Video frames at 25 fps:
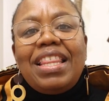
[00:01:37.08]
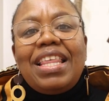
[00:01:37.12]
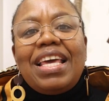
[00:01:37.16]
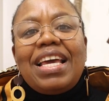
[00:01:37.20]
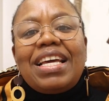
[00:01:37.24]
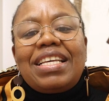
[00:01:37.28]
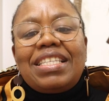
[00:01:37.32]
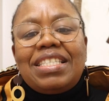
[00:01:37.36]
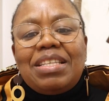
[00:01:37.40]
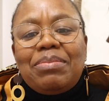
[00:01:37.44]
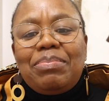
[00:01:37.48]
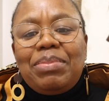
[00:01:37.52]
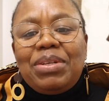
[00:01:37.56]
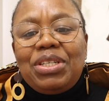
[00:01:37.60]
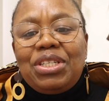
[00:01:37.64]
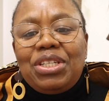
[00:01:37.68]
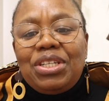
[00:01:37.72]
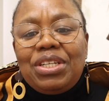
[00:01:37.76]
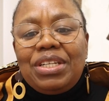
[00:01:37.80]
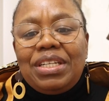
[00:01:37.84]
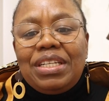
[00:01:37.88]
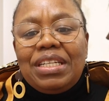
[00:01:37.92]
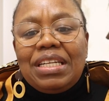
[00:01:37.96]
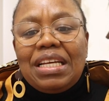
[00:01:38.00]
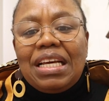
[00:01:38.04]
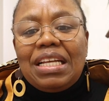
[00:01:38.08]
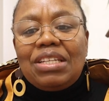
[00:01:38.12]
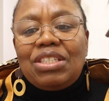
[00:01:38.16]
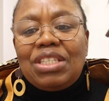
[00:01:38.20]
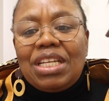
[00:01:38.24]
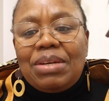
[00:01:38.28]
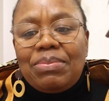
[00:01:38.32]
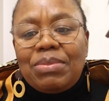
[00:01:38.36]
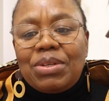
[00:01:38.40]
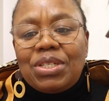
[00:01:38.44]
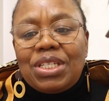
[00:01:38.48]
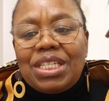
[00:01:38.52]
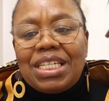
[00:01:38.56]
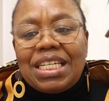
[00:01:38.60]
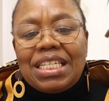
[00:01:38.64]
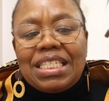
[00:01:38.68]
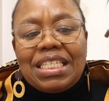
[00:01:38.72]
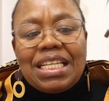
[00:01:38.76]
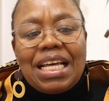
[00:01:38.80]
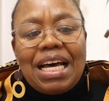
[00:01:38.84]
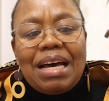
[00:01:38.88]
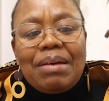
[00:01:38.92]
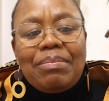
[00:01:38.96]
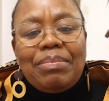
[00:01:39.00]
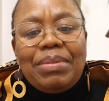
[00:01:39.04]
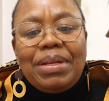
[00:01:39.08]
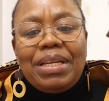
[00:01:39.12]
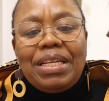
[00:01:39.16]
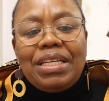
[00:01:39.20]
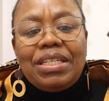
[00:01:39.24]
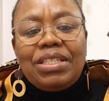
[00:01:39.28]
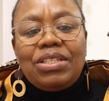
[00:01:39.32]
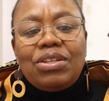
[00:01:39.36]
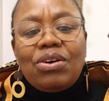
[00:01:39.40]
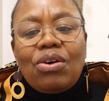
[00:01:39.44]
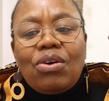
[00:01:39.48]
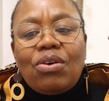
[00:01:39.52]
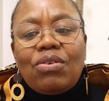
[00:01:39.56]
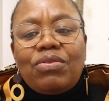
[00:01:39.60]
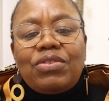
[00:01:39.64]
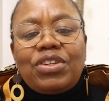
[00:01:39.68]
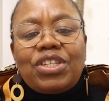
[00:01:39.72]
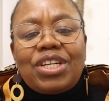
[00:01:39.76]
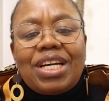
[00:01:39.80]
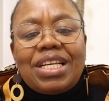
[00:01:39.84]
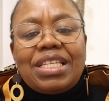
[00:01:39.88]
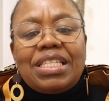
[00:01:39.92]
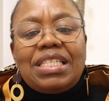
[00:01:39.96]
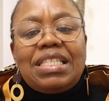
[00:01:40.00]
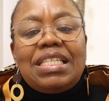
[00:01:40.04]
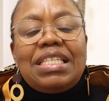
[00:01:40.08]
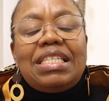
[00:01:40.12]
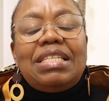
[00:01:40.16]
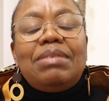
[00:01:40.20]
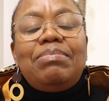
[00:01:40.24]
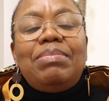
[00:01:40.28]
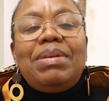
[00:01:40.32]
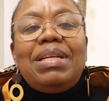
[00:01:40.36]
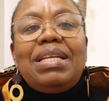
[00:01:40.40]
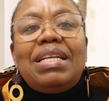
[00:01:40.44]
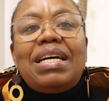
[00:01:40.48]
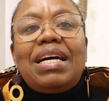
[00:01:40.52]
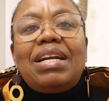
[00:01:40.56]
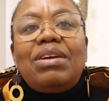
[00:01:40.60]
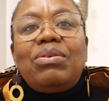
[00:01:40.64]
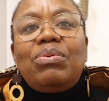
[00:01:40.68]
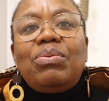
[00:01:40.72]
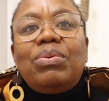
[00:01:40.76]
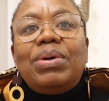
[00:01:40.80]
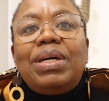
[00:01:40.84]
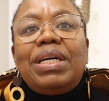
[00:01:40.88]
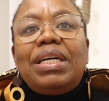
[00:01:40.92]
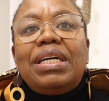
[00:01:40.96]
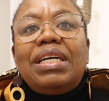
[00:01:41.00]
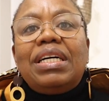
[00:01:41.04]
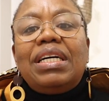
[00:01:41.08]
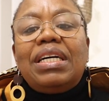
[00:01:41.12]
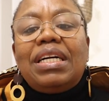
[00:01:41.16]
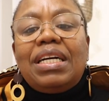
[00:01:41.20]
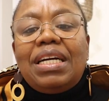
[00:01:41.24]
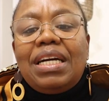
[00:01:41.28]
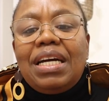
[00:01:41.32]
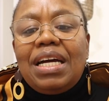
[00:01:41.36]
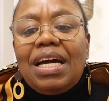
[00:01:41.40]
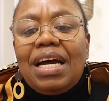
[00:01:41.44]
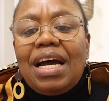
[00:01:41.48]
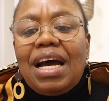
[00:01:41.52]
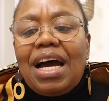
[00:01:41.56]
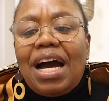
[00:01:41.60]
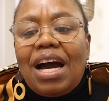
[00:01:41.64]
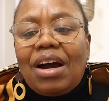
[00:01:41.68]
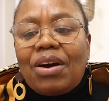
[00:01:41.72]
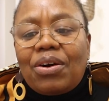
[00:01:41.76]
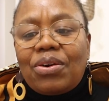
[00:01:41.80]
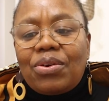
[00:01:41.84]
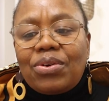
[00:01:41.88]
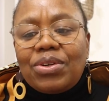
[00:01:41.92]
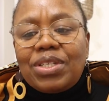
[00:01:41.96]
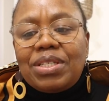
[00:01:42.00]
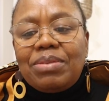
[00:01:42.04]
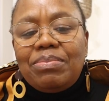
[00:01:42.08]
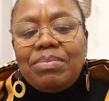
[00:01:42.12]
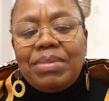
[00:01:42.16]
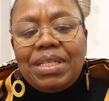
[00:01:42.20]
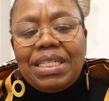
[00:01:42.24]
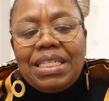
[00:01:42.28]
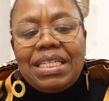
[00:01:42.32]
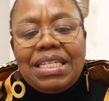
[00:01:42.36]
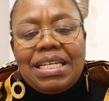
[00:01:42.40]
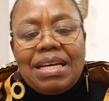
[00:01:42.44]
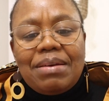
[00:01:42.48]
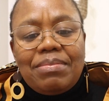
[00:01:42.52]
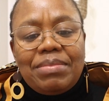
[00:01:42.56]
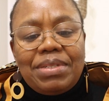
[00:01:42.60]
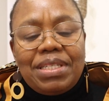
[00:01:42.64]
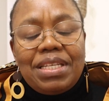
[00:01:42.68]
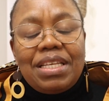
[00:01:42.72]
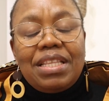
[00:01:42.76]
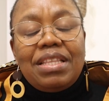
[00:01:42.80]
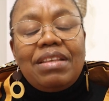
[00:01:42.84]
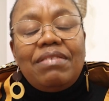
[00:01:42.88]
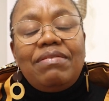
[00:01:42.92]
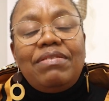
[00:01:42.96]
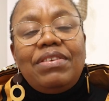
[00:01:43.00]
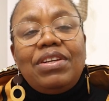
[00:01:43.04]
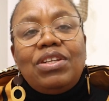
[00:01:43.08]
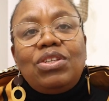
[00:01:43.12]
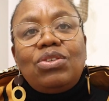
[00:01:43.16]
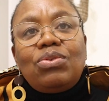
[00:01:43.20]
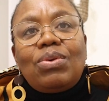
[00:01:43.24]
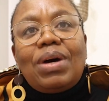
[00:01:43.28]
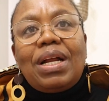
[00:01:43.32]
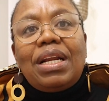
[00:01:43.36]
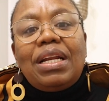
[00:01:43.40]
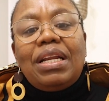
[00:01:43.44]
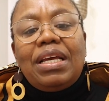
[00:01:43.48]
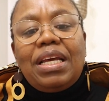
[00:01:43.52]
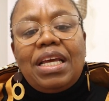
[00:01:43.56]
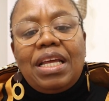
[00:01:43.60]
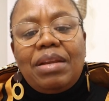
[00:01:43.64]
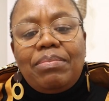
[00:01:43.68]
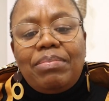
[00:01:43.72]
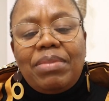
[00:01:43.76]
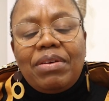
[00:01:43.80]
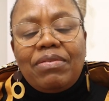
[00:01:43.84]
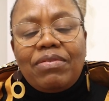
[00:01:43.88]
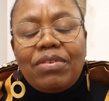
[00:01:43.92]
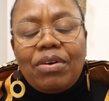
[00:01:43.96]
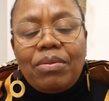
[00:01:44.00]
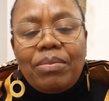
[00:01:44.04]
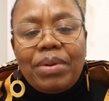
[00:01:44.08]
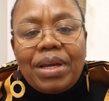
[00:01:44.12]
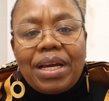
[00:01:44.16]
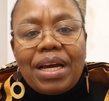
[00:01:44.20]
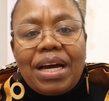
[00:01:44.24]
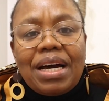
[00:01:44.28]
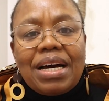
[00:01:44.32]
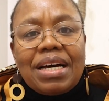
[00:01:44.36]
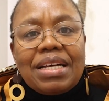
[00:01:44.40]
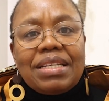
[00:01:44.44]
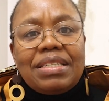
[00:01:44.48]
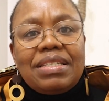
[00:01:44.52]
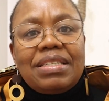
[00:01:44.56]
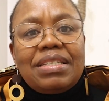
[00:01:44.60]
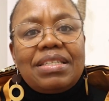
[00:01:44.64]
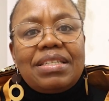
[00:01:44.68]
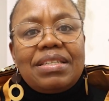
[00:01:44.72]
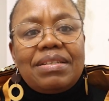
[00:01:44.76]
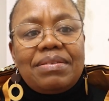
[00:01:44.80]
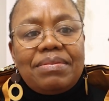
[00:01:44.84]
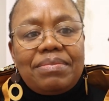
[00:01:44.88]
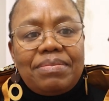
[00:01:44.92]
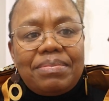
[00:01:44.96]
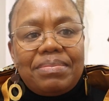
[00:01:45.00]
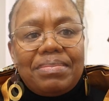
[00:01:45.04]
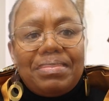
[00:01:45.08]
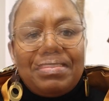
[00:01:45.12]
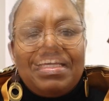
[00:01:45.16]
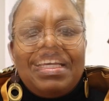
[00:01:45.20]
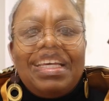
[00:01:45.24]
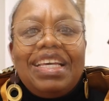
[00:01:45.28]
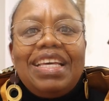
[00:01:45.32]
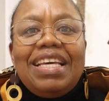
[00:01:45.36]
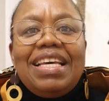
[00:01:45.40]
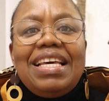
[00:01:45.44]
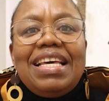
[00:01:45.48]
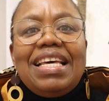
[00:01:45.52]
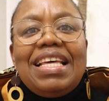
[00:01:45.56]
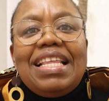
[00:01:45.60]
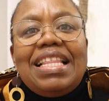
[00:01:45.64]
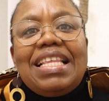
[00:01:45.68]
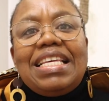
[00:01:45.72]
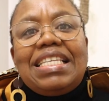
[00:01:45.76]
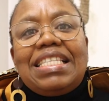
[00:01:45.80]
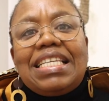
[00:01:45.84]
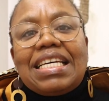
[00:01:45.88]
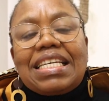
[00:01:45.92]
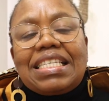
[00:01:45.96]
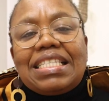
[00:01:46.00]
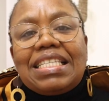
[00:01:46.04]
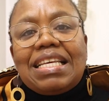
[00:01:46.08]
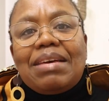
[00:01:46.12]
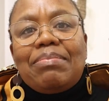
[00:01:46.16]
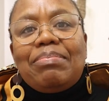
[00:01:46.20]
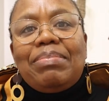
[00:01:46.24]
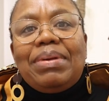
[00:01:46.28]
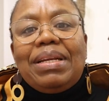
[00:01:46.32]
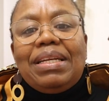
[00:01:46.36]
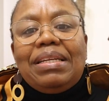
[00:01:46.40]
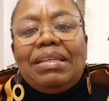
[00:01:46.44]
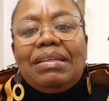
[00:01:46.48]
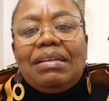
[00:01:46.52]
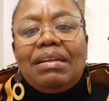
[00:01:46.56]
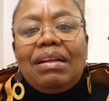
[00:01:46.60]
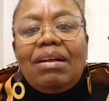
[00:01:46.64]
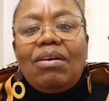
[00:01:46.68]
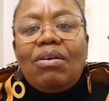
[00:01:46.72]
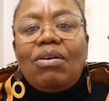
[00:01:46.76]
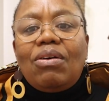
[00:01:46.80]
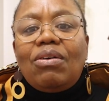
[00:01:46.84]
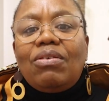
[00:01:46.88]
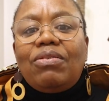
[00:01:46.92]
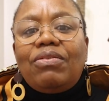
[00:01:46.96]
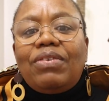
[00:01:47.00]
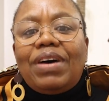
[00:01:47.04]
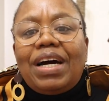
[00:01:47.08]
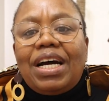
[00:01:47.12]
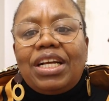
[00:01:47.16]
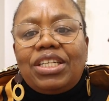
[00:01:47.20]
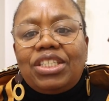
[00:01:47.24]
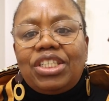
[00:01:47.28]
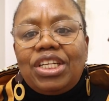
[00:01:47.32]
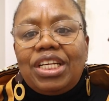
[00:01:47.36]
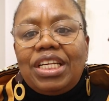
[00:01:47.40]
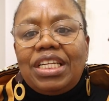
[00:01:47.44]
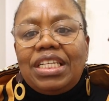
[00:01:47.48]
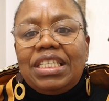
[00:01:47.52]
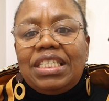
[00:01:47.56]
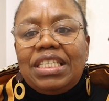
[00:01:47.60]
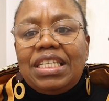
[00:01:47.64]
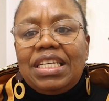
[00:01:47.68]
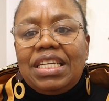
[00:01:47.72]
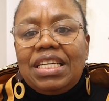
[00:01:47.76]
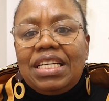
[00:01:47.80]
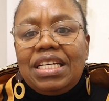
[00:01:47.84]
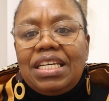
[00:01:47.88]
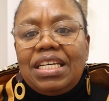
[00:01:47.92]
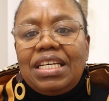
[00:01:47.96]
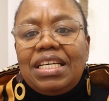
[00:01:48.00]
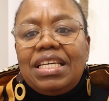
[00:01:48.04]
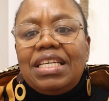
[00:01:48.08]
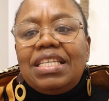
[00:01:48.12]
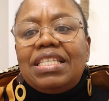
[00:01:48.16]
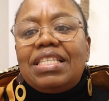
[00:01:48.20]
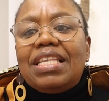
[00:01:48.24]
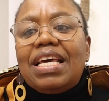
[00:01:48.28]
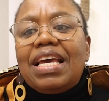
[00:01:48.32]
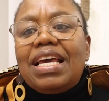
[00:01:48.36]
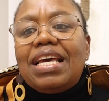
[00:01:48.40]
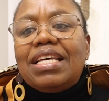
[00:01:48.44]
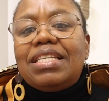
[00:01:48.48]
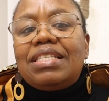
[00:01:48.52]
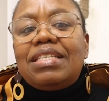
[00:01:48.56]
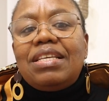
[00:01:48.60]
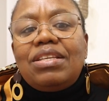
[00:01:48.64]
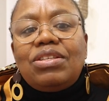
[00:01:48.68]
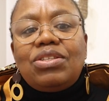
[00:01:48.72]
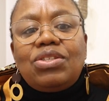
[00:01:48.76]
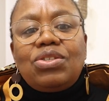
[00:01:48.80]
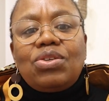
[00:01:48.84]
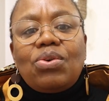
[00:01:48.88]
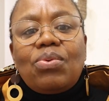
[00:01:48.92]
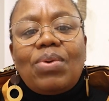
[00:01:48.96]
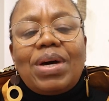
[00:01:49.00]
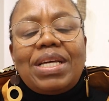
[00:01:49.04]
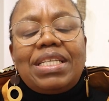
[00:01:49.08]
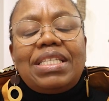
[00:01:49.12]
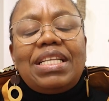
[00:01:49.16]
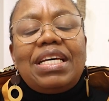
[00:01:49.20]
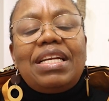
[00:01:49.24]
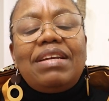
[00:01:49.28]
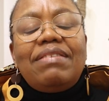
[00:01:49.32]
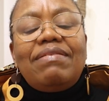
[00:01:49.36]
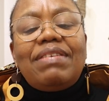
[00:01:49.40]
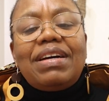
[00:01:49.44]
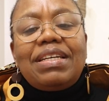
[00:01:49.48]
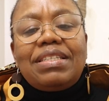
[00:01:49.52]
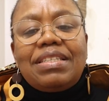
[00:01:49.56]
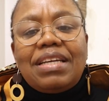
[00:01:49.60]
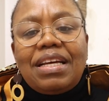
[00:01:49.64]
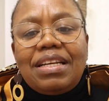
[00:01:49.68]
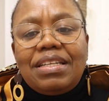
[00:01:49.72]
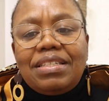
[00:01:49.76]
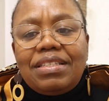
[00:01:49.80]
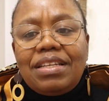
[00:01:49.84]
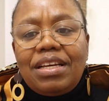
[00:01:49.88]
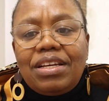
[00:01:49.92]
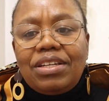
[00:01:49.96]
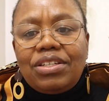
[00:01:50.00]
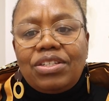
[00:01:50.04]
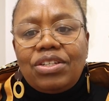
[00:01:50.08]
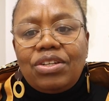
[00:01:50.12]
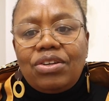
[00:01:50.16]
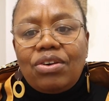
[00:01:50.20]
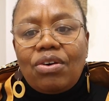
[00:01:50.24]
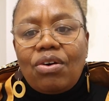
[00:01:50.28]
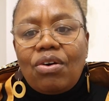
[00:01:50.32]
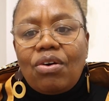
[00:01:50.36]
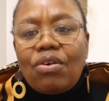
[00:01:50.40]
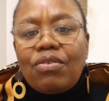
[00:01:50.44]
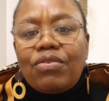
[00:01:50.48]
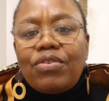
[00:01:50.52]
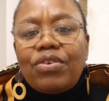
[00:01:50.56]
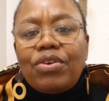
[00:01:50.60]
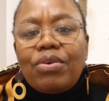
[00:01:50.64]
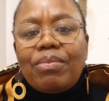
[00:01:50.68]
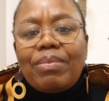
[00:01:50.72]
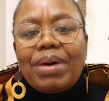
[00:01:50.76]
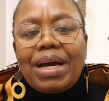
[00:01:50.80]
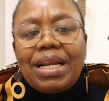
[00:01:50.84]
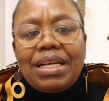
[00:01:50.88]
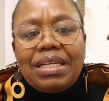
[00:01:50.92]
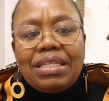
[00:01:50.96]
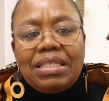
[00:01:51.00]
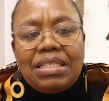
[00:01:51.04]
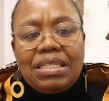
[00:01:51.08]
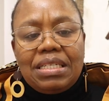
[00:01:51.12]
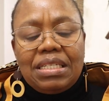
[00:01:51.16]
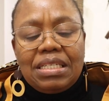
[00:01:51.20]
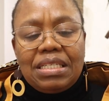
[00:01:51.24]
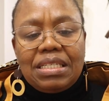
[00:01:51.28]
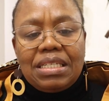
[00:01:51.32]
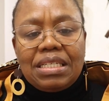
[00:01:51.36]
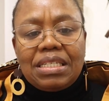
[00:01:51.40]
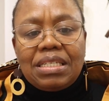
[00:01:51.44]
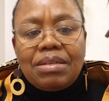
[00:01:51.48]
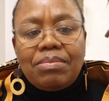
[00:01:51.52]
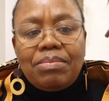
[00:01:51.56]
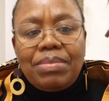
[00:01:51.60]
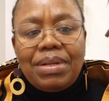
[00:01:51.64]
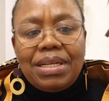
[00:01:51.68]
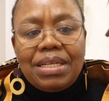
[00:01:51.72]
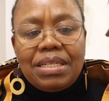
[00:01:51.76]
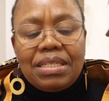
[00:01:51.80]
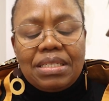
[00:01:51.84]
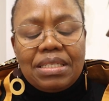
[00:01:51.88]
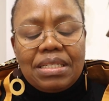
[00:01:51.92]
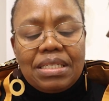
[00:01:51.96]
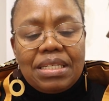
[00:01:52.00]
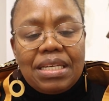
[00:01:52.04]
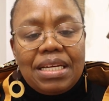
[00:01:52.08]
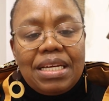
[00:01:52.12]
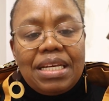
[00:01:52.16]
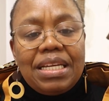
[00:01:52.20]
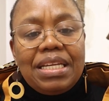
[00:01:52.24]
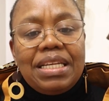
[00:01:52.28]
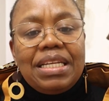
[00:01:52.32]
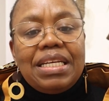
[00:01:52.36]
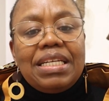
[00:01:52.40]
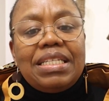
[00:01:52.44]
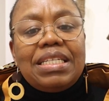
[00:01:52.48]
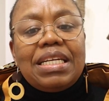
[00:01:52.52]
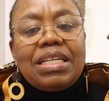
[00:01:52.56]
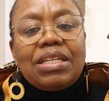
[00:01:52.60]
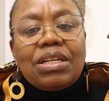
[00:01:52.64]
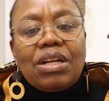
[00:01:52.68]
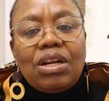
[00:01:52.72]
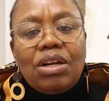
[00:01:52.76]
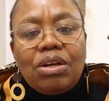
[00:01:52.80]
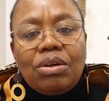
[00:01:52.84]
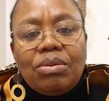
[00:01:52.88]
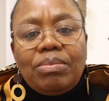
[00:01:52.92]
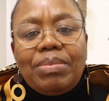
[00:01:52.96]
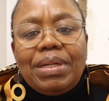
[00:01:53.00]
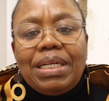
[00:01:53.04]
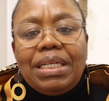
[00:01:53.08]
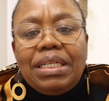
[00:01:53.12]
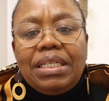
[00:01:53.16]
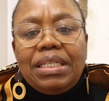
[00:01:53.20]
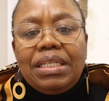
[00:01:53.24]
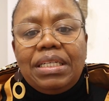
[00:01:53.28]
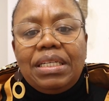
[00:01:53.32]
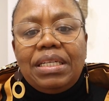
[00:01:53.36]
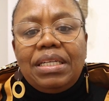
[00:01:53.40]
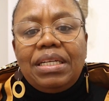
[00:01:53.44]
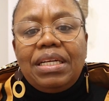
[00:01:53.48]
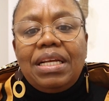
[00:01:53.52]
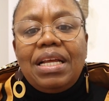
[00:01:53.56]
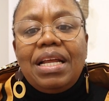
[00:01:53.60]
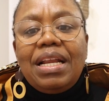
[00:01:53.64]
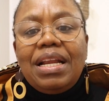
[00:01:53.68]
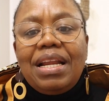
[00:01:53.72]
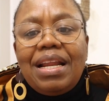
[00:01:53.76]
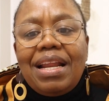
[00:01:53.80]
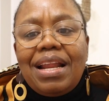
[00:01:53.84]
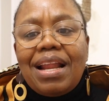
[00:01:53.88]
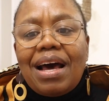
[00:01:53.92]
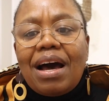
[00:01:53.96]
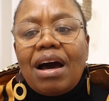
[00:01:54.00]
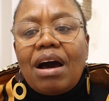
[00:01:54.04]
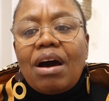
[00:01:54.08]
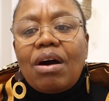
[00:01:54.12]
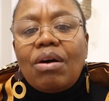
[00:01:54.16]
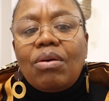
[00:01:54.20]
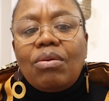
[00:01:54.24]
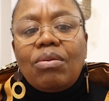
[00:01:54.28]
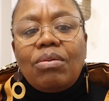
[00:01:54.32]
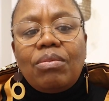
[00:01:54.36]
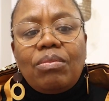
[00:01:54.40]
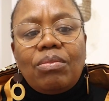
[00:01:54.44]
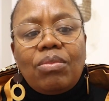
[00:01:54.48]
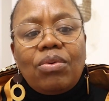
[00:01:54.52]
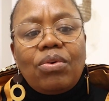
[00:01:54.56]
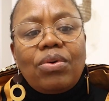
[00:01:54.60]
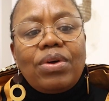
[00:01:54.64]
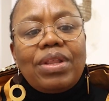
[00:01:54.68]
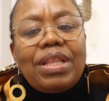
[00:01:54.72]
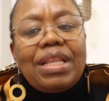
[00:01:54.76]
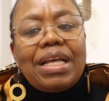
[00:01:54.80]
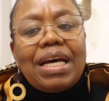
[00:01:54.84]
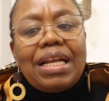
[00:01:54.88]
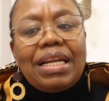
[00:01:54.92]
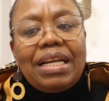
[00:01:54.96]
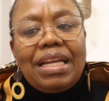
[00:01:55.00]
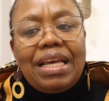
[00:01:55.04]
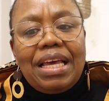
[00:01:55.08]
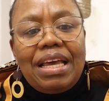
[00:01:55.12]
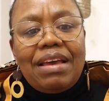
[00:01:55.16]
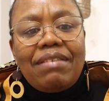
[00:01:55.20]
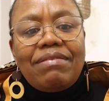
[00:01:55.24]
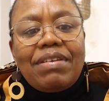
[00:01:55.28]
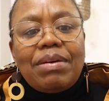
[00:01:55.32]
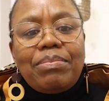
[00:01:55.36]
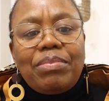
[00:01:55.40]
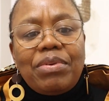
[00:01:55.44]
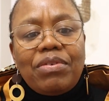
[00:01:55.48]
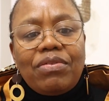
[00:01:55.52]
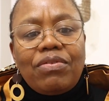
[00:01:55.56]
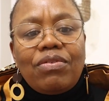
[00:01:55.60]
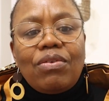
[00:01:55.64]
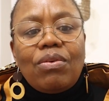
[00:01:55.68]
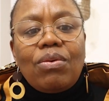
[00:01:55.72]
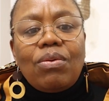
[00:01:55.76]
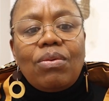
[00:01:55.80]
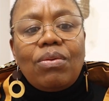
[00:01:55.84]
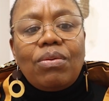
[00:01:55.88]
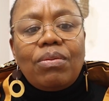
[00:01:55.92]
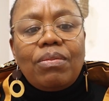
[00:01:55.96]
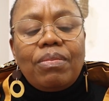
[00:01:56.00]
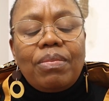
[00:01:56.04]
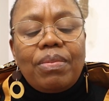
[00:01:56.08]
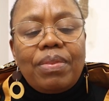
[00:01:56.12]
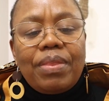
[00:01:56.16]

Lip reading: The exhibition demonstrates the ability of transdisciplinary work across mediums in the visual and performing arts. This example of agility is the essence towards the revitalization of humanities disciplines needed globally, now more than ever before.